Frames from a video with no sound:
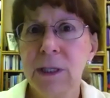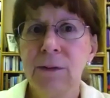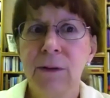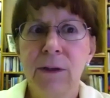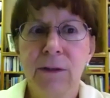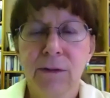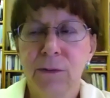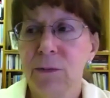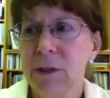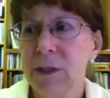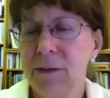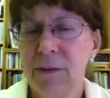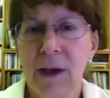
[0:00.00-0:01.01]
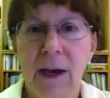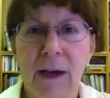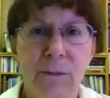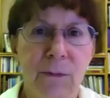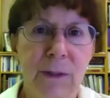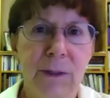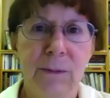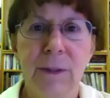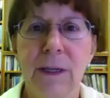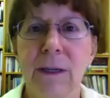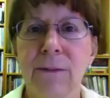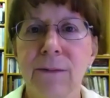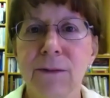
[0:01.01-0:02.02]
need this, we need that.
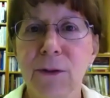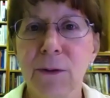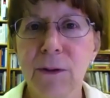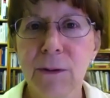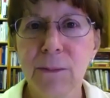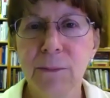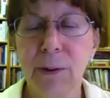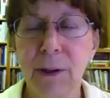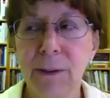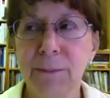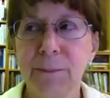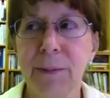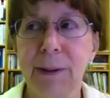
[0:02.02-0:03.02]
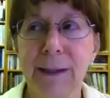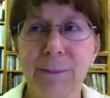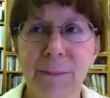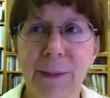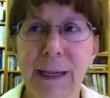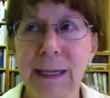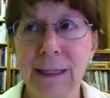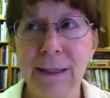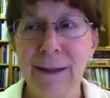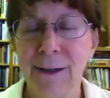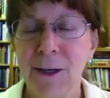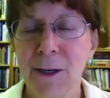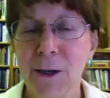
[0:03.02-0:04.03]
And so they're
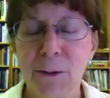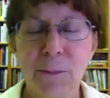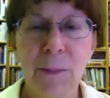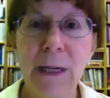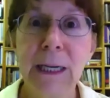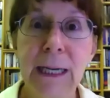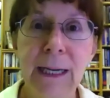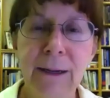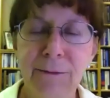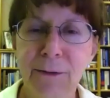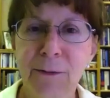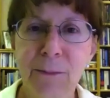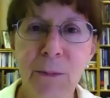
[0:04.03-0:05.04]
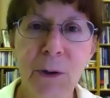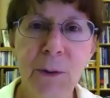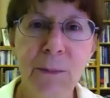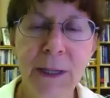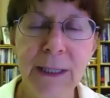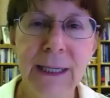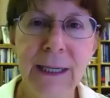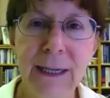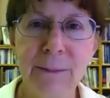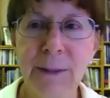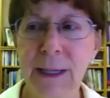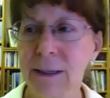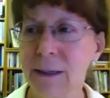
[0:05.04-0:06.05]
begging or bugging for more money.
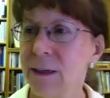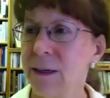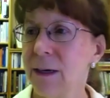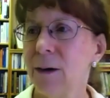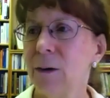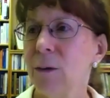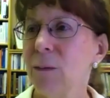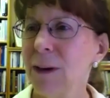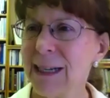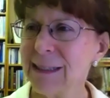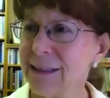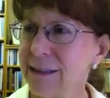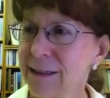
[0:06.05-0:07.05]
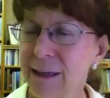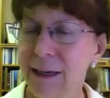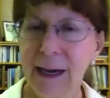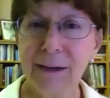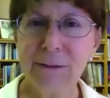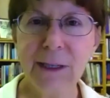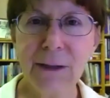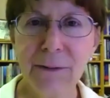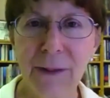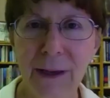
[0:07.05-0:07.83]
I'm like, what? How dare